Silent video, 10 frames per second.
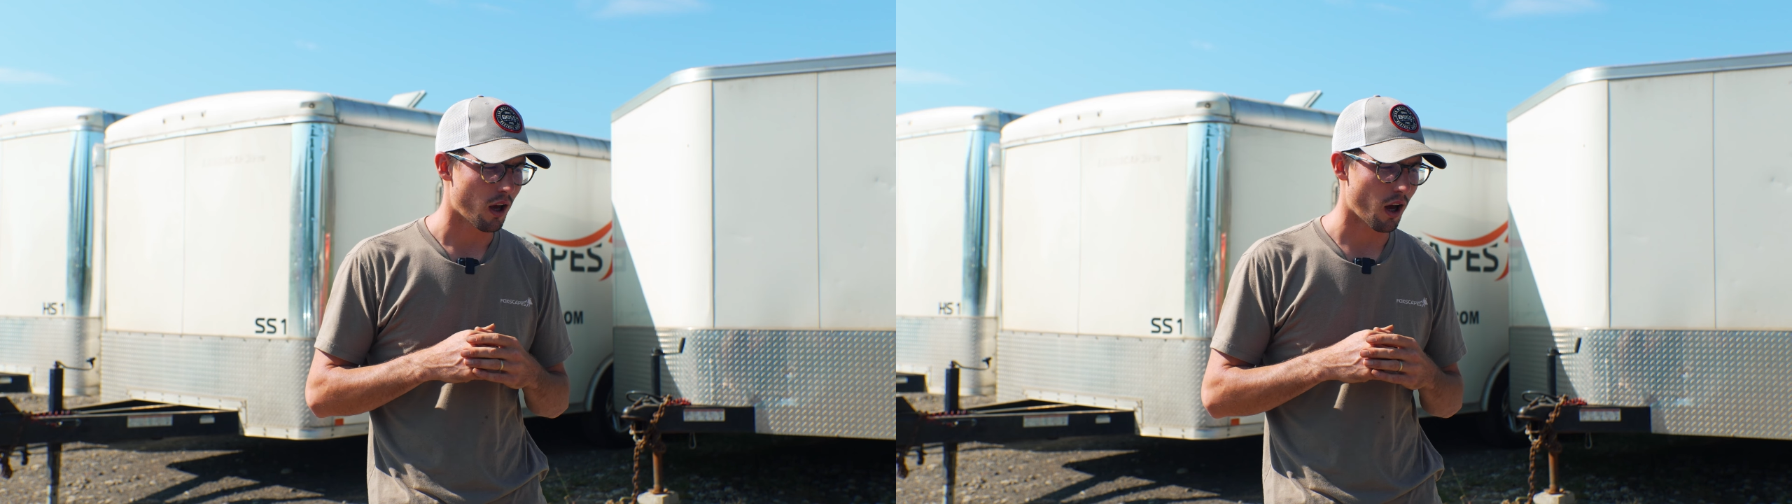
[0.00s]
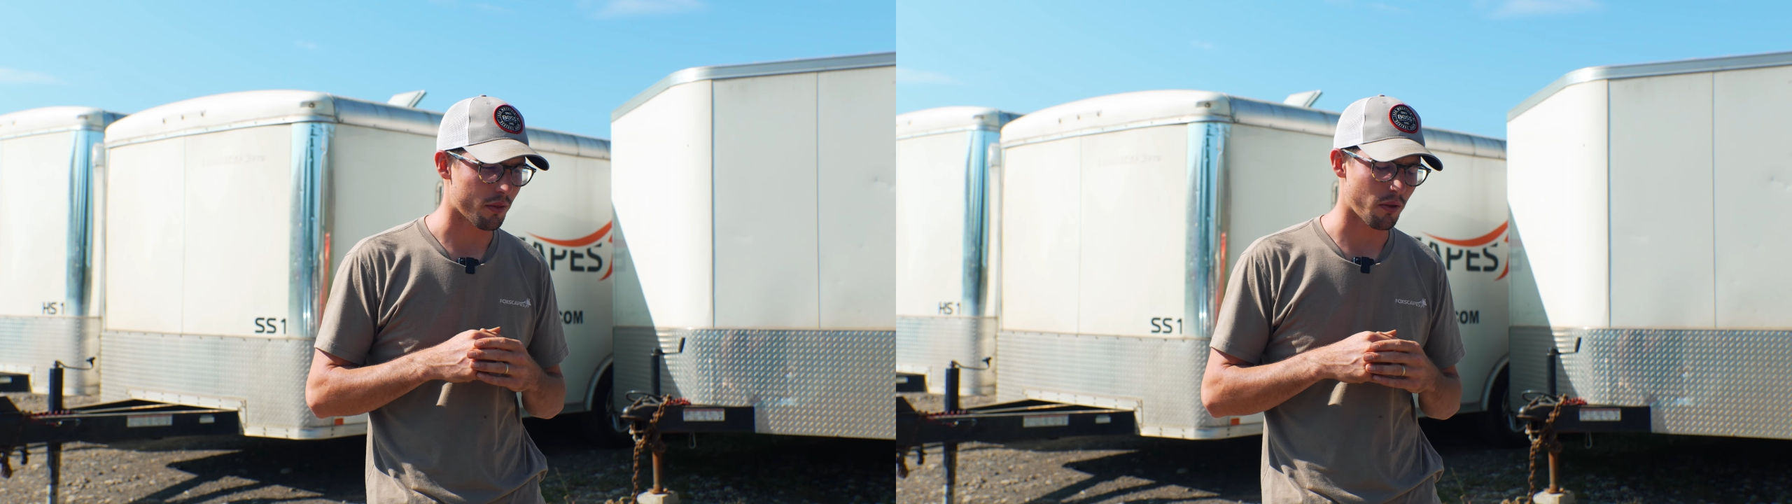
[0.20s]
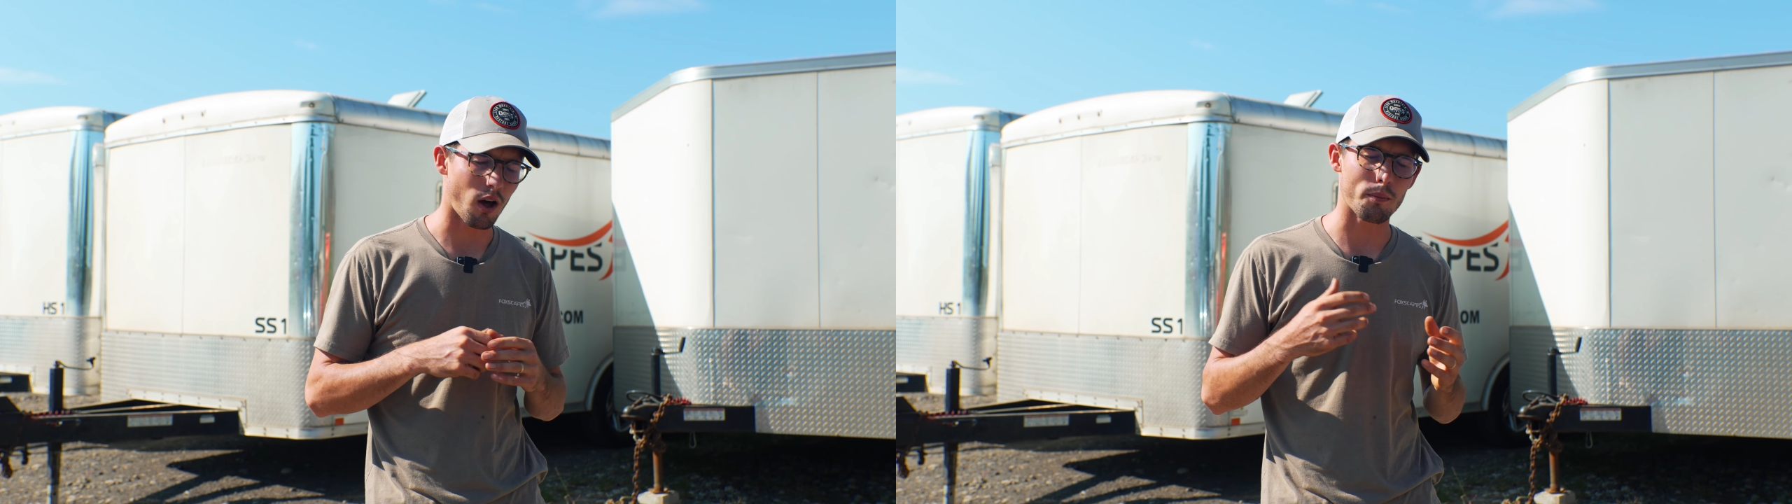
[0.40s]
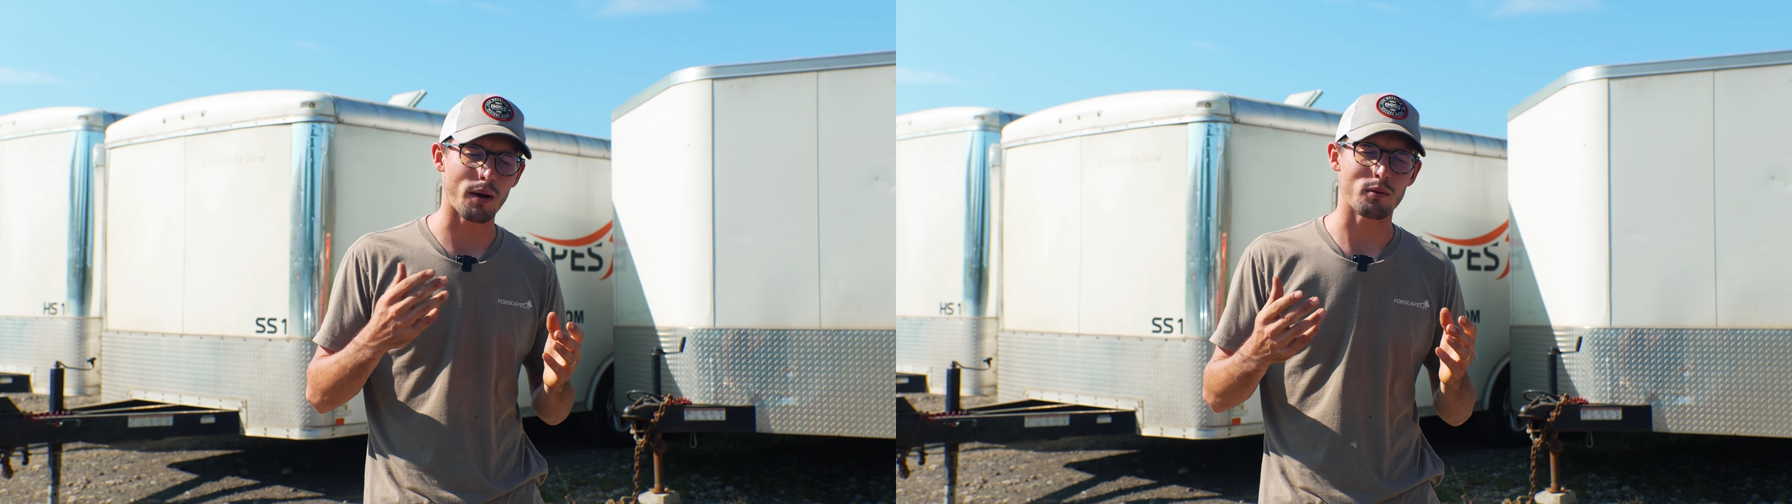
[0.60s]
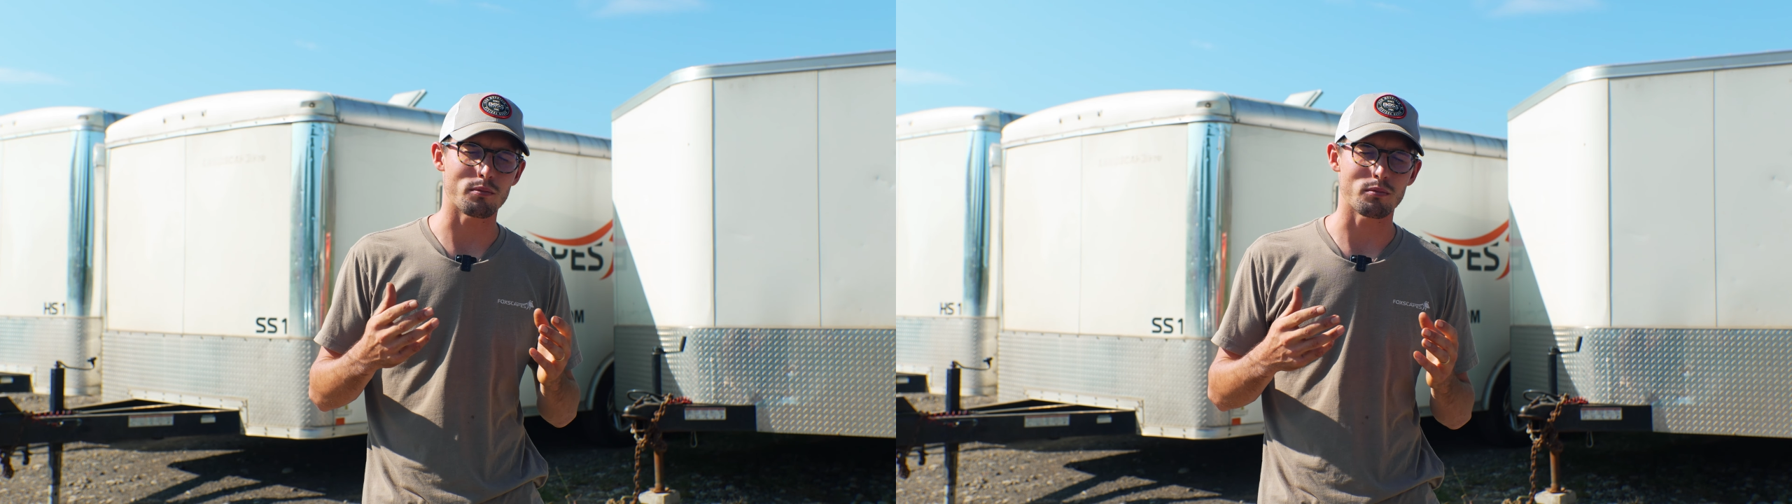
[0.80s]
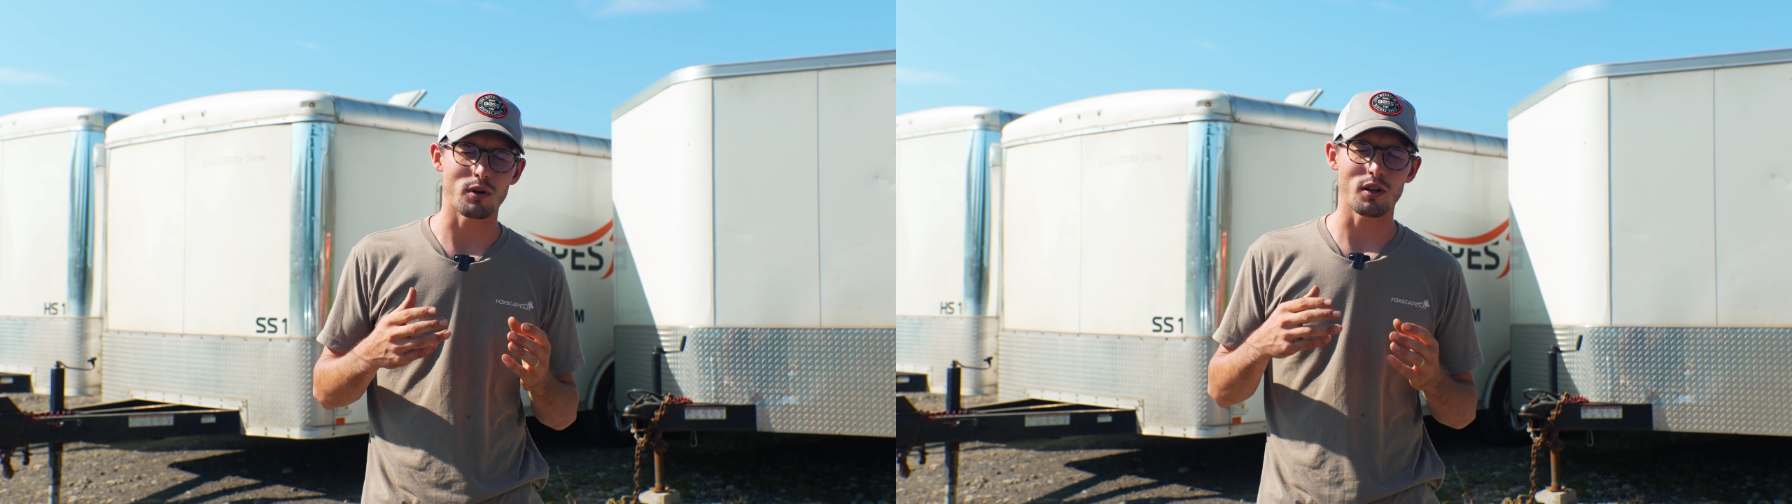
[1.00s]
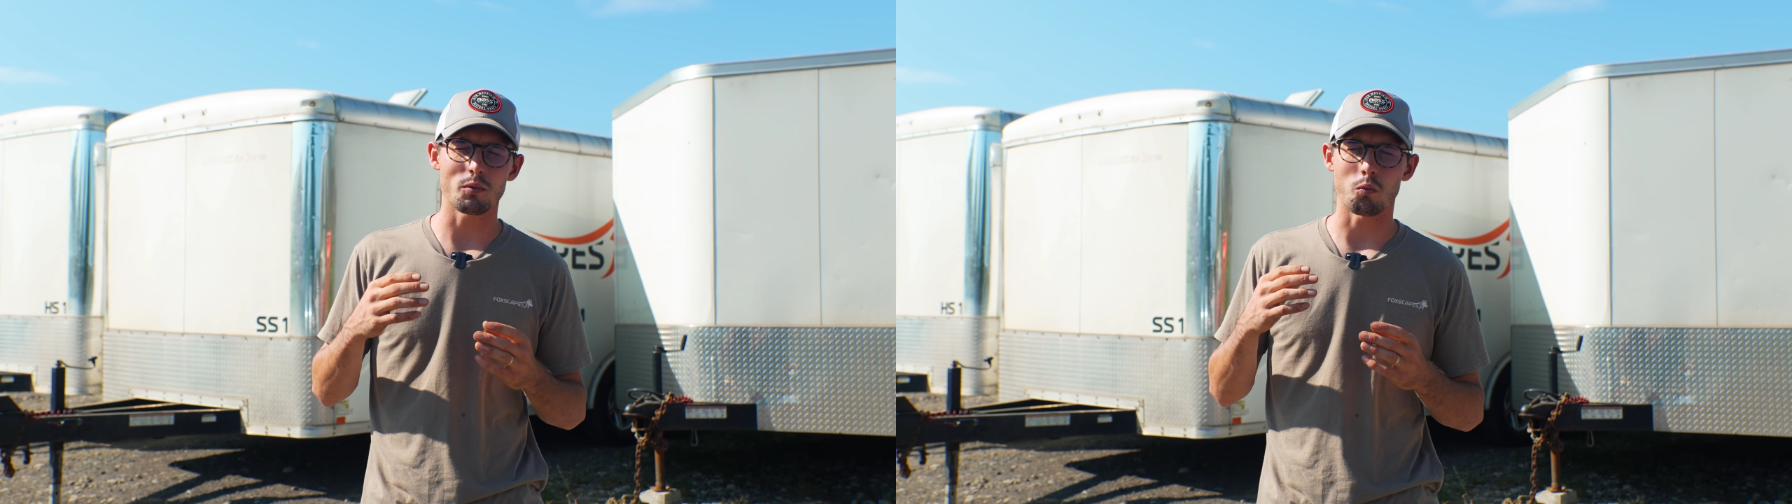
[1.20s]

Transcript: uh, thought about really